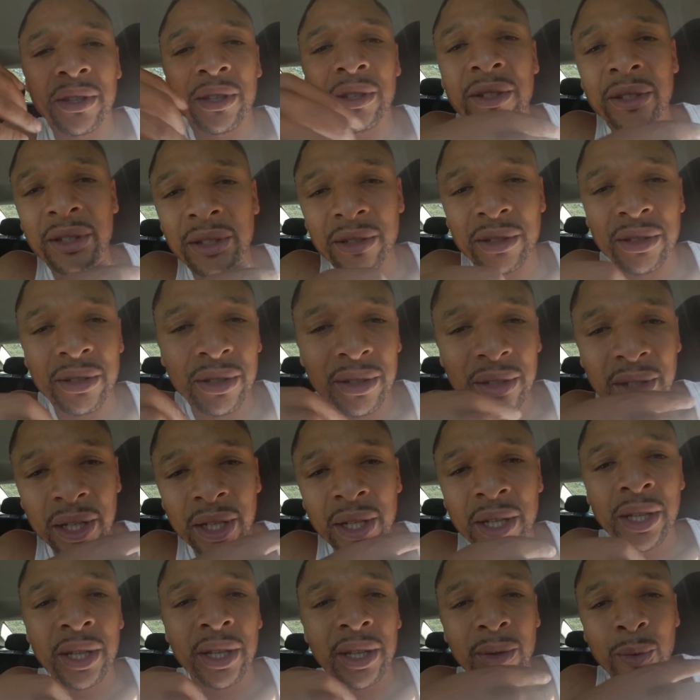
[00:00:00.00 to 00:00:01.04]
This is
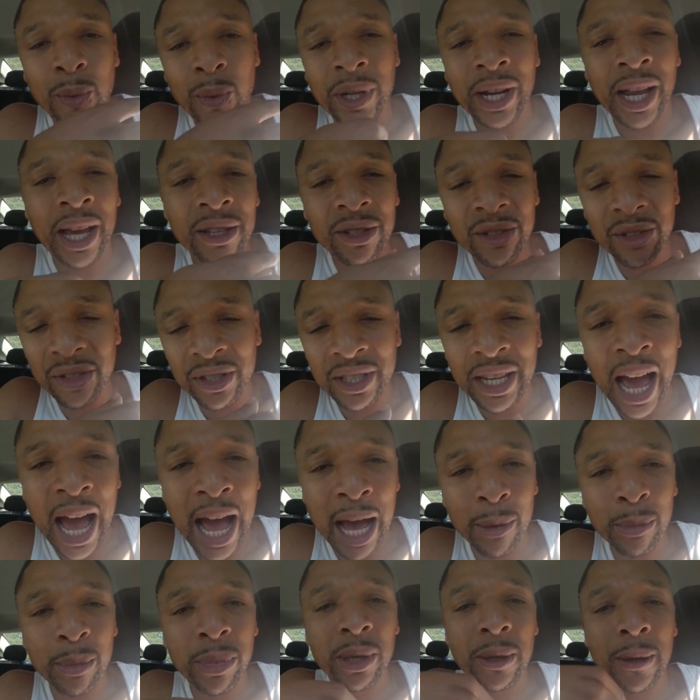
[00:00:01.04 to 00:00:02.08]
what I
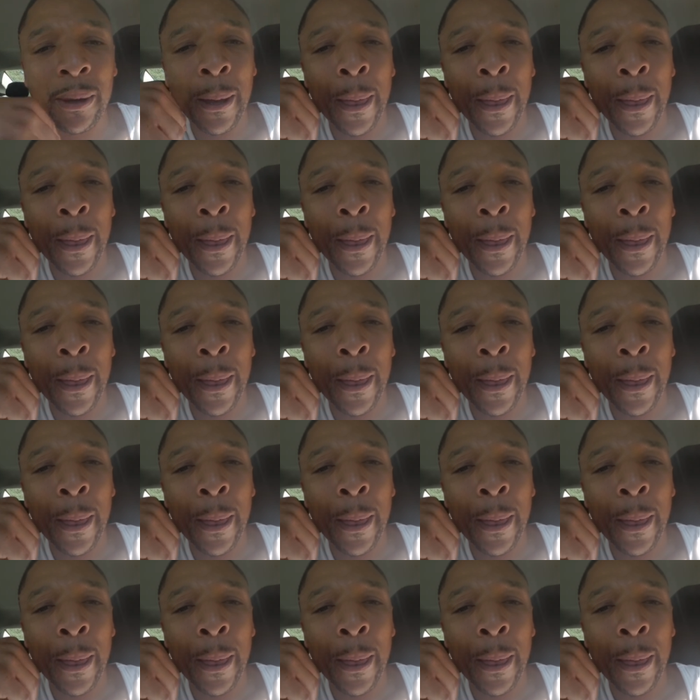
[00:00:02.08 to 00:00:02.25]
stop,